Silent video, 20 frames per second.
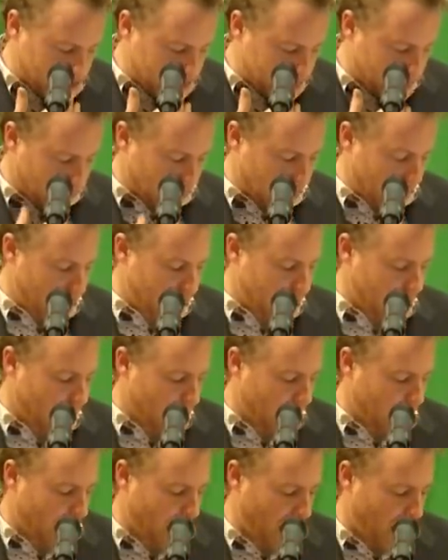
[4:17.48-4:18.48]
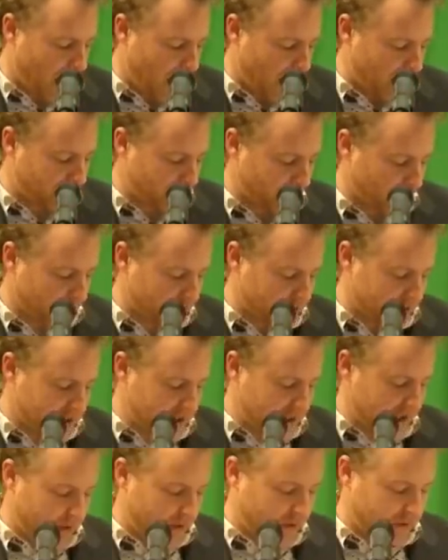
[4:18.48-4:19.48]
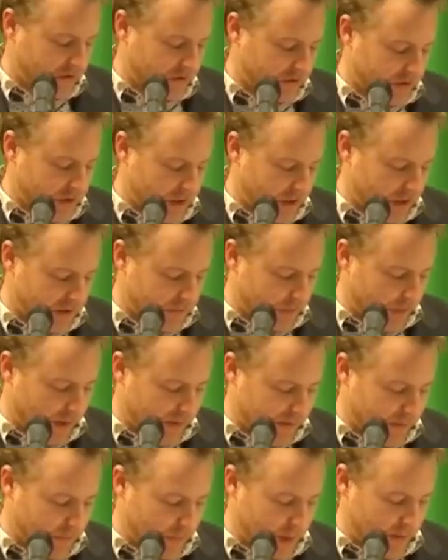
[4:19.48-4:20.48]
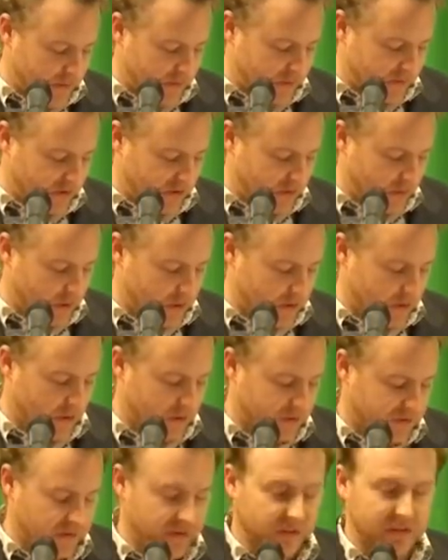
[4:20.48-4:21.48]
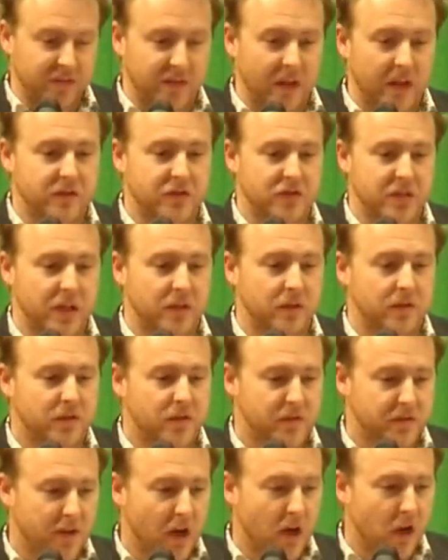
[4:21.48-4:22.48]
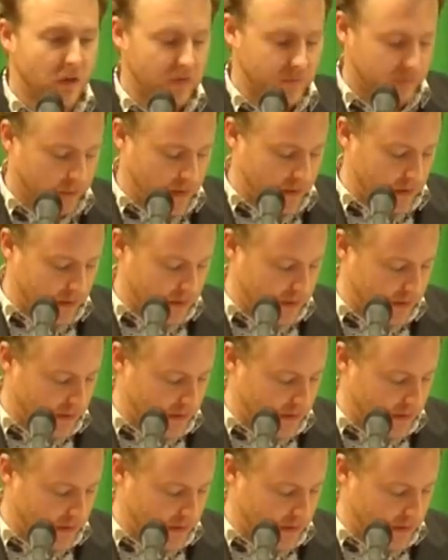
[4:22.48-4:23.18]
Today, I saw the tears shed by the mothers who had lost the safe shelter of home.